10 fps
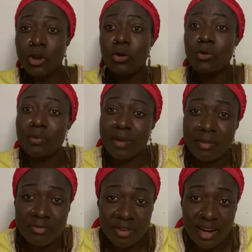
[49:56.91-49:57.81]
Who will pay
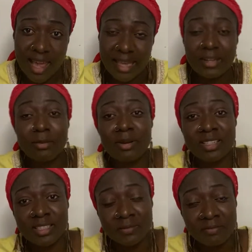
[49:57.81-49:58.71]
me for lying?
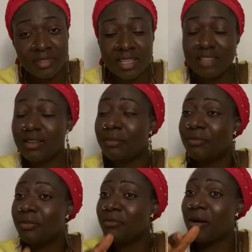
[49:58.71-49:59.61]
Nobody. If
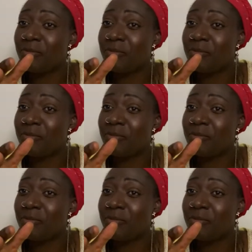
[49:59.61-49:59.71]
I'm